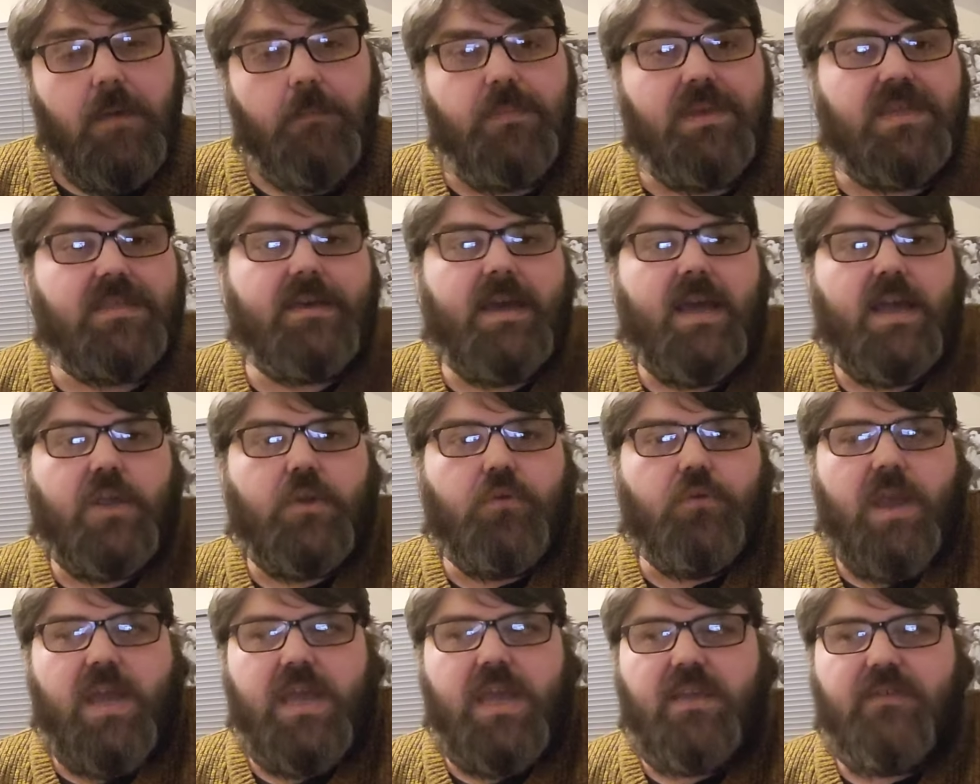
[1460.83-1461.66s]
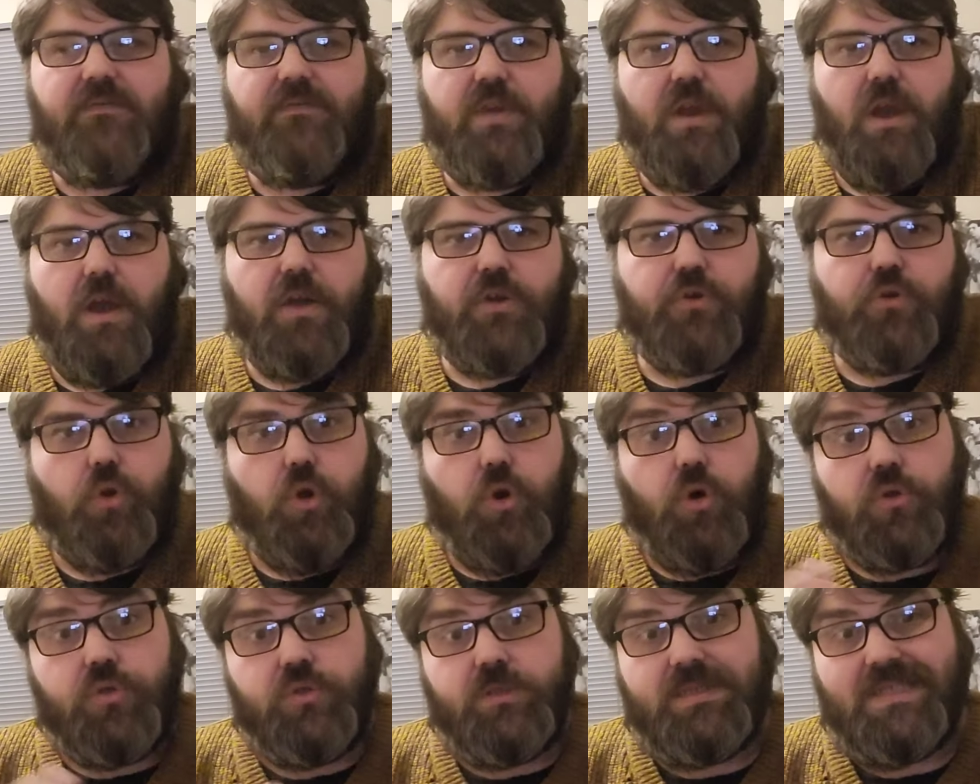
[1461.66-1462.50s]
Be that a graveyard or
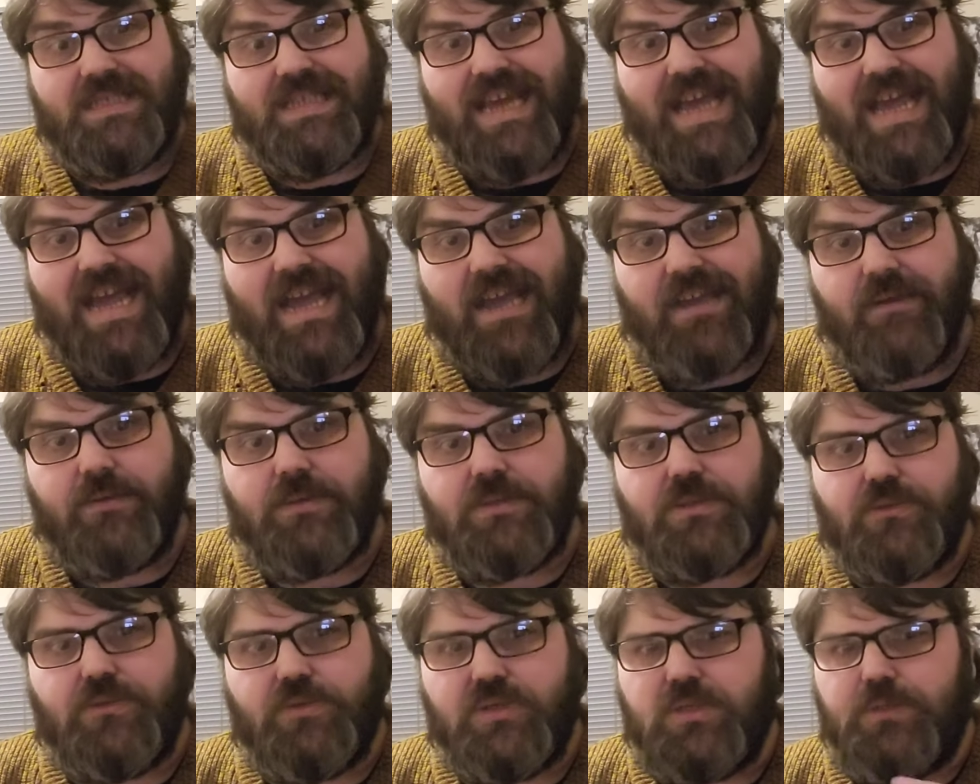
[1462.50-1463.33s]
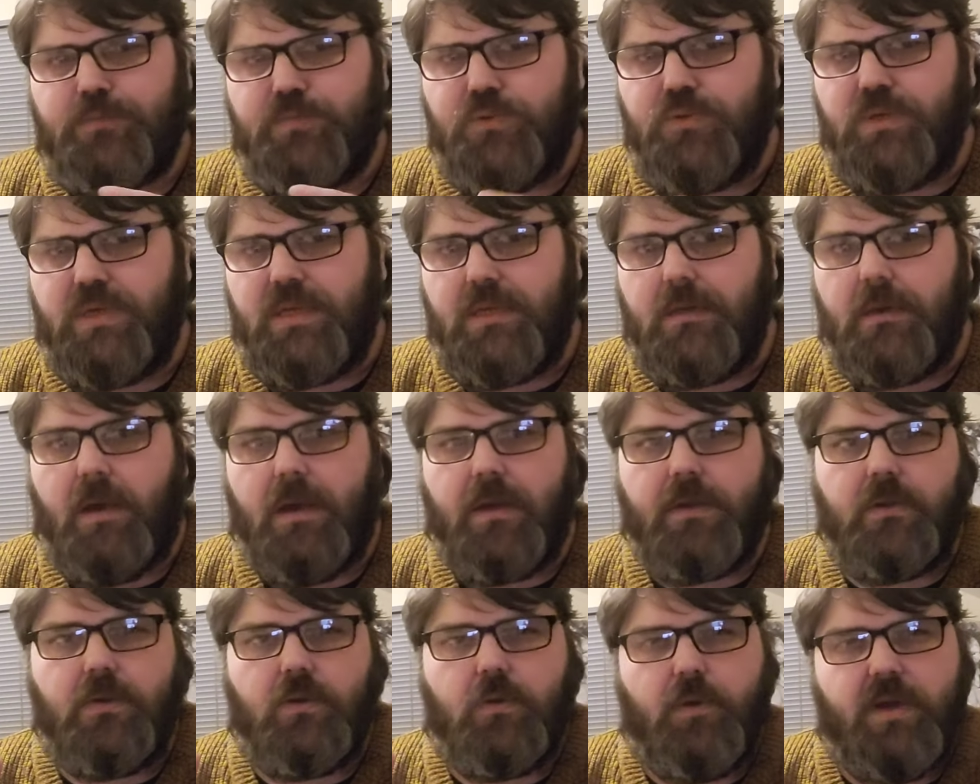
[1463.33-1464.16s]
a haunted house or a spooky
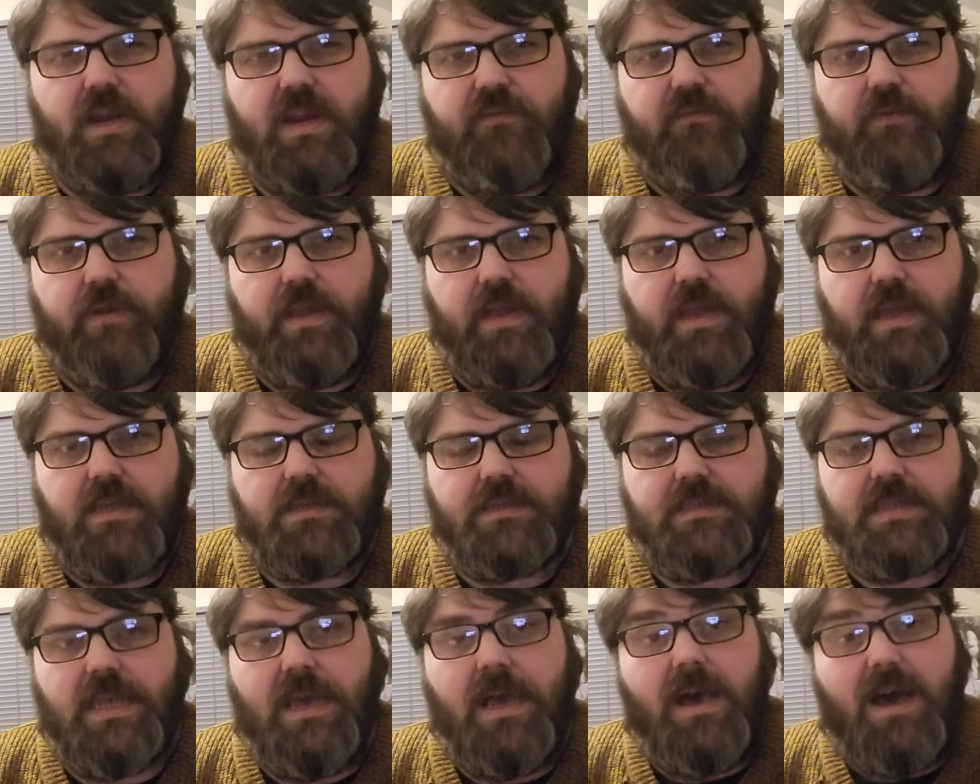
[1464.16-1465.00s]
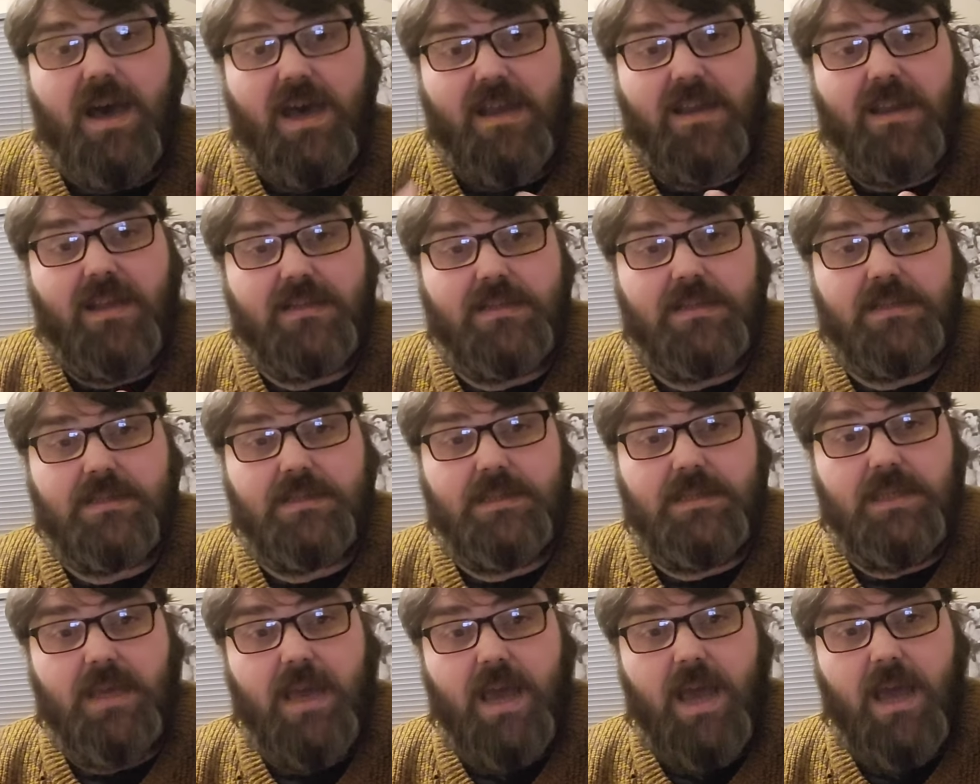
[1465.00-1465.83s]
garden or whatever it is, I'd like to
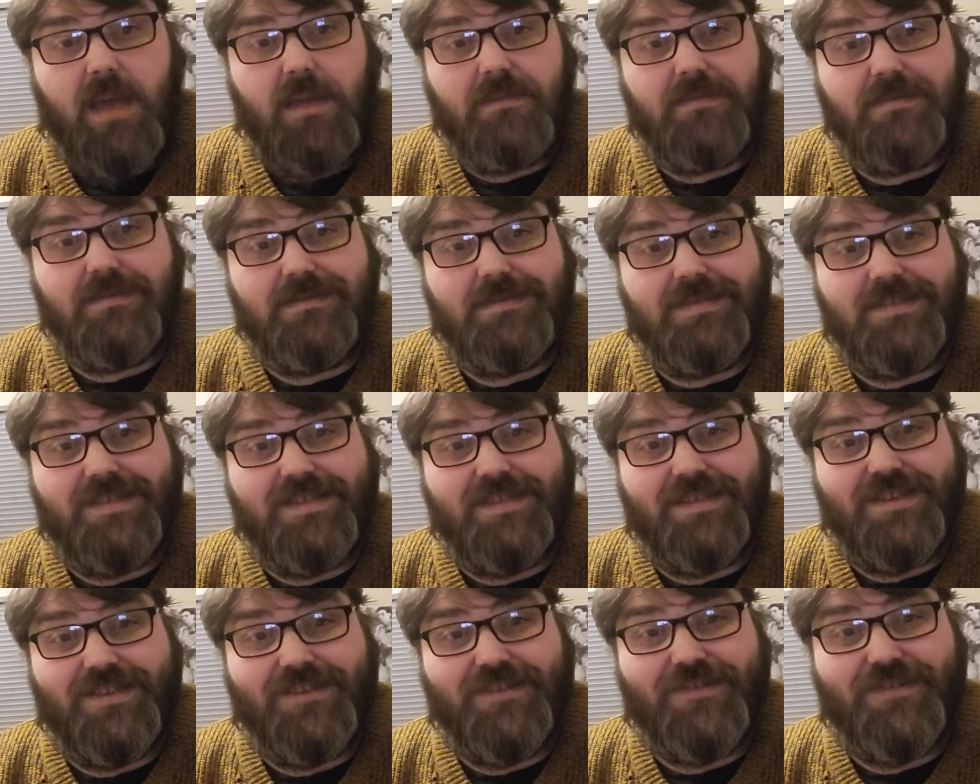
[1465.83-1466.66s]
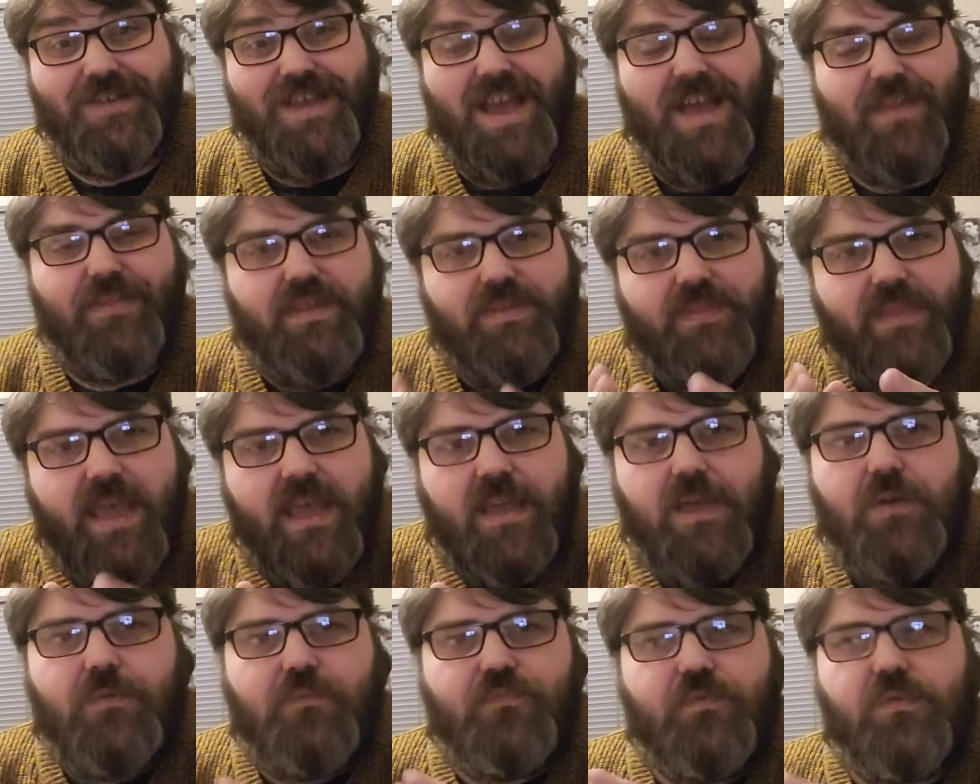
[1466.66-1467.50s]
see that, you know? And then
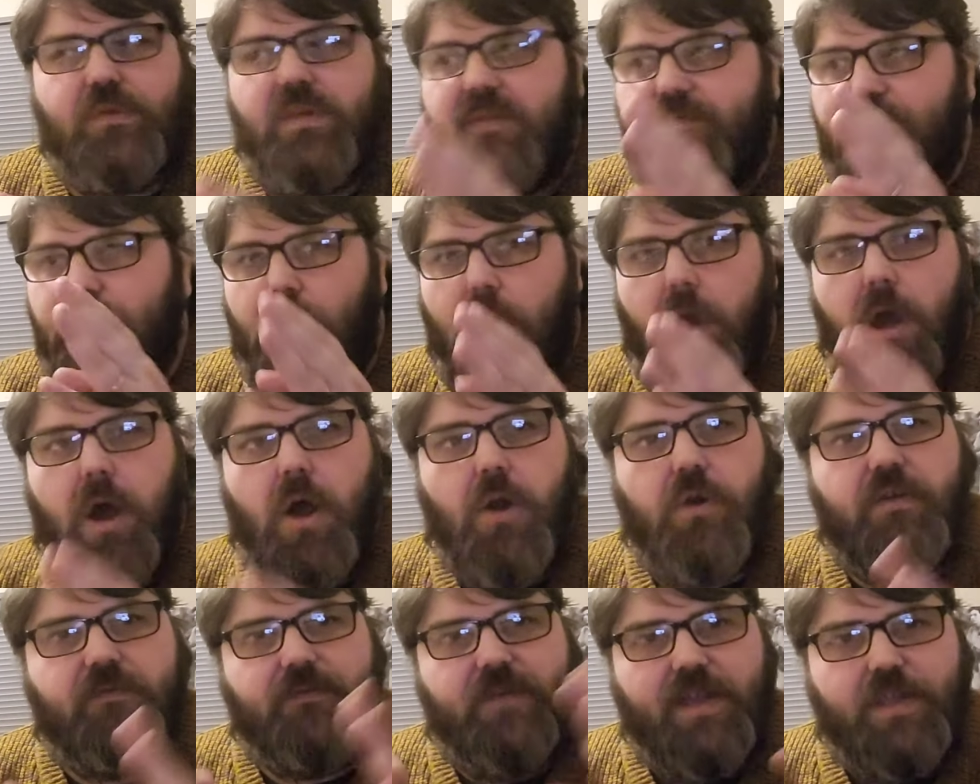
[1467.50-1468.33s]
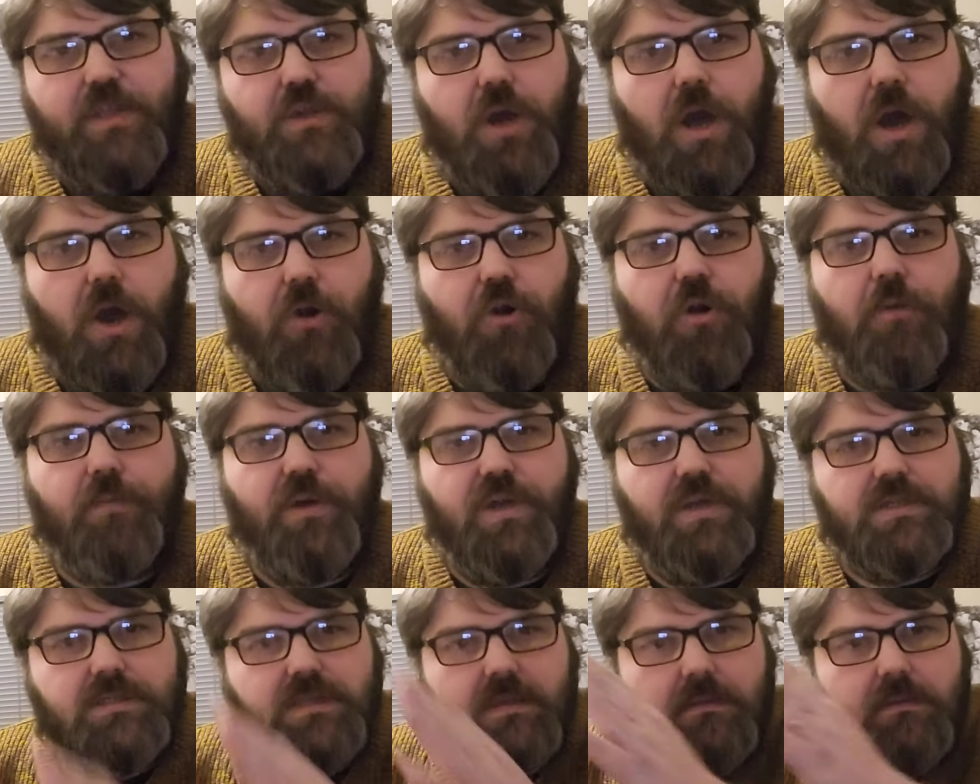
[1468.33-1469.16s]
that can, if you're a horror fan, you've got horror
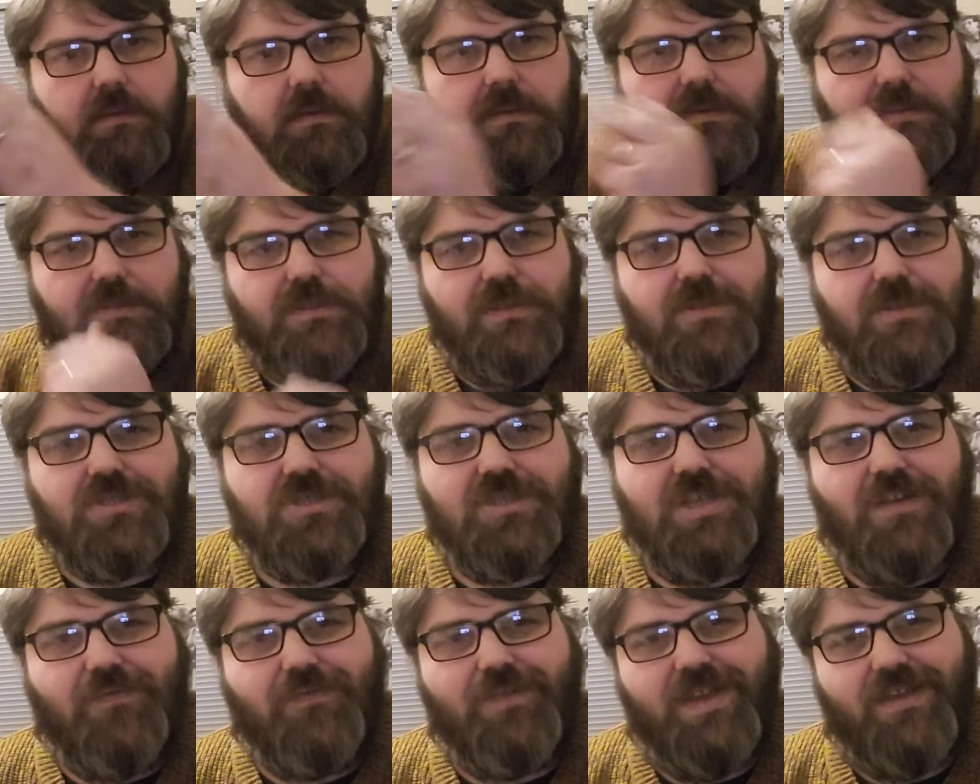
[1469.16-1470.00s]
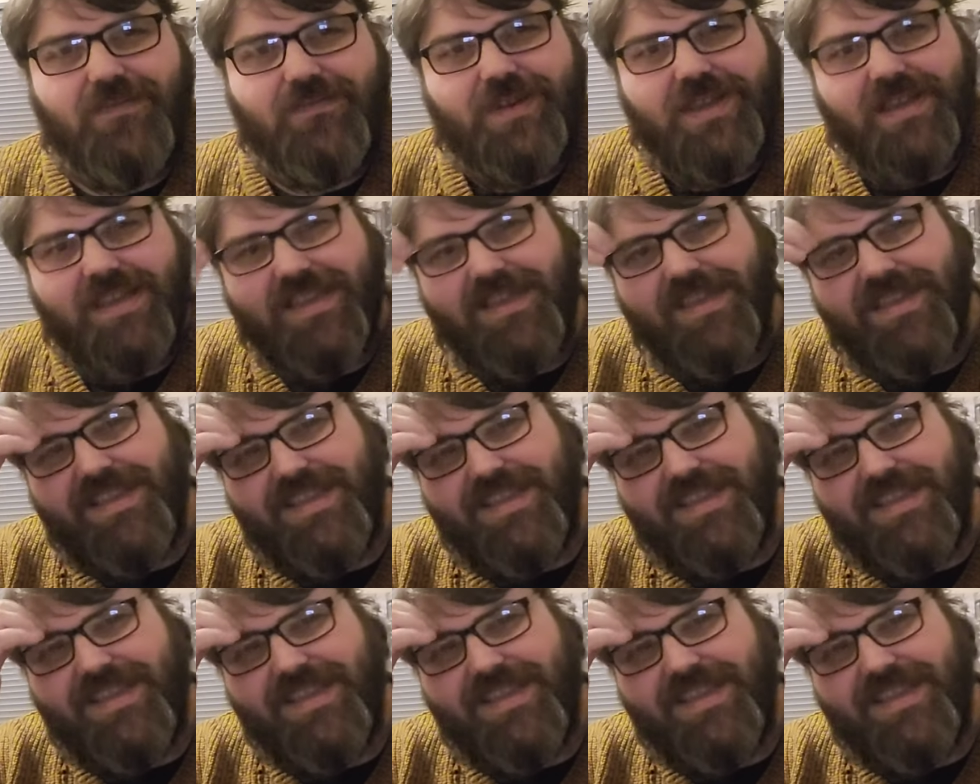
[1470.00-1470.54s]
books, goes on your shelf lovely,